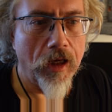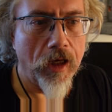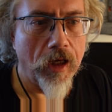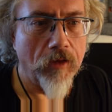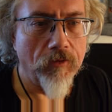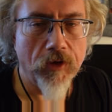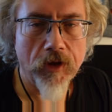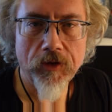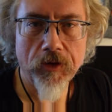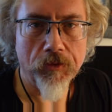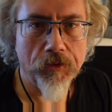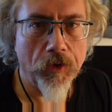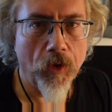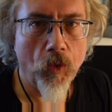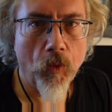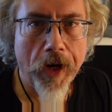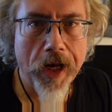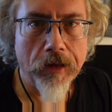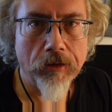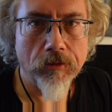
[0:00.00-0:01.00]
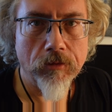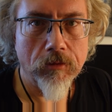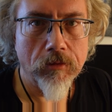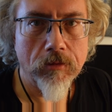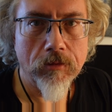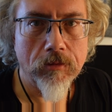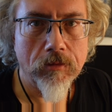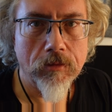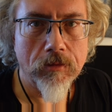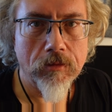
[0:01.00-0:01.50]
and they don't know when
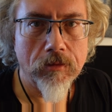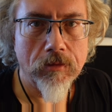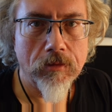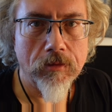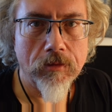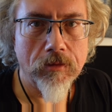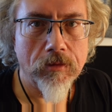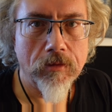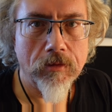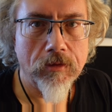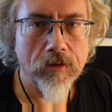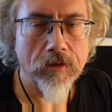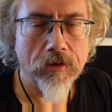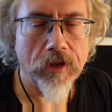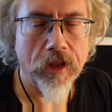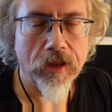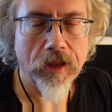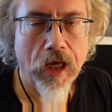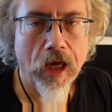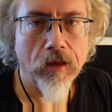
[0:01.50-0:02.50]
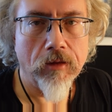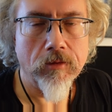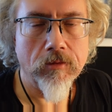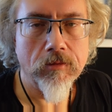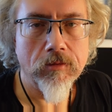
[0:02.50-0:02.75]
they can.